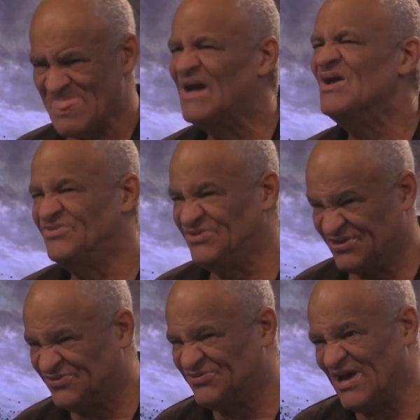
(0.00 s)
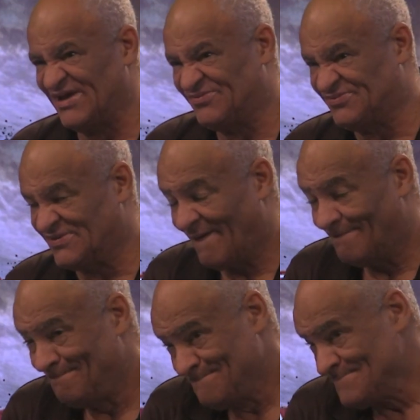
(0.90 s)
success.
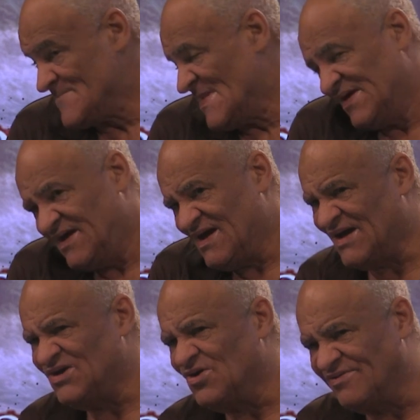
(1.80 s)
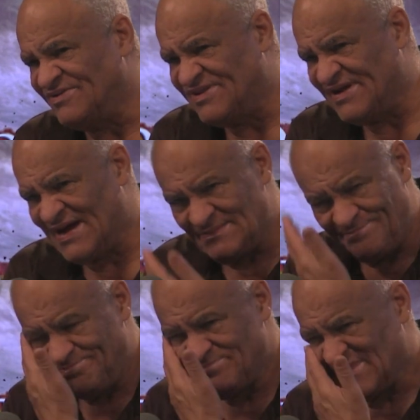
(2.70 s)
Yeah, you're in debt
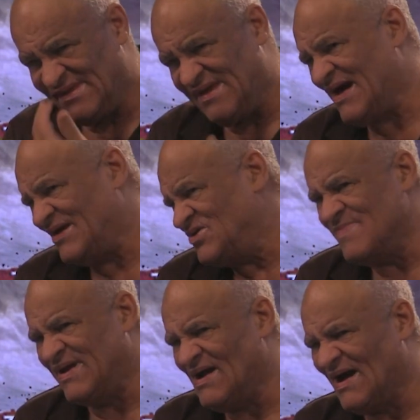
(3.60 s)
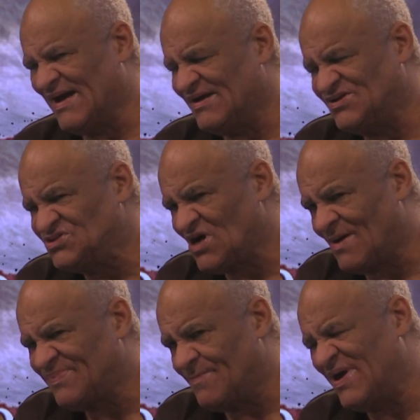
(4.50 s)
yeah, you may not get a job to
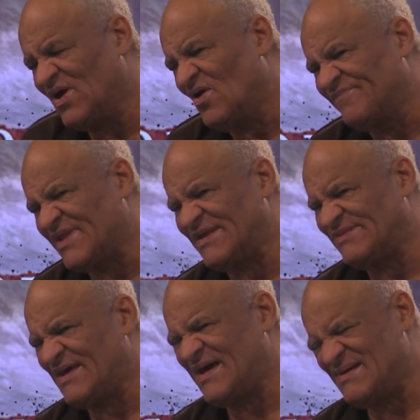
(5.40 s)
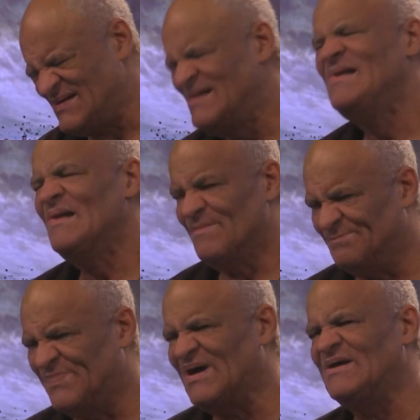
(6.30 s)
pay off that debt,
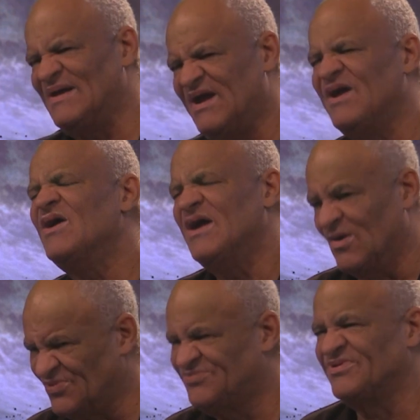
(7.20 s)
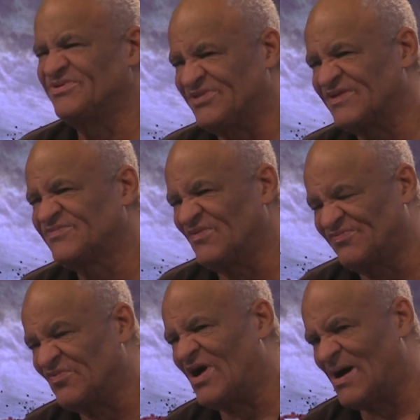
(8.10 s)
but it was successful for
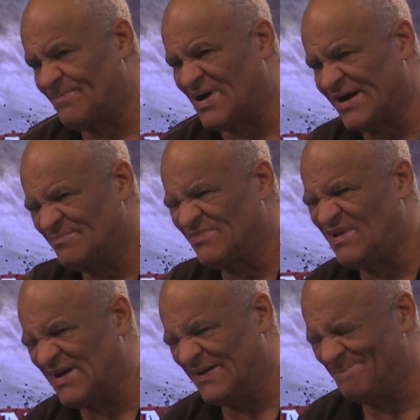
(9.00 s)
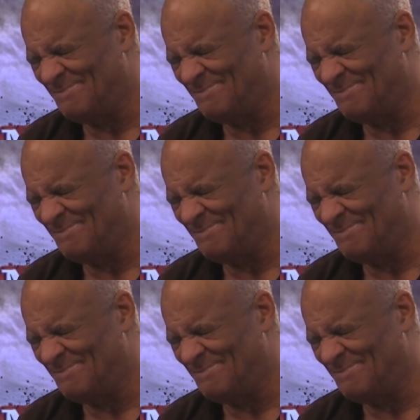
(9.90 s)
our bottom line.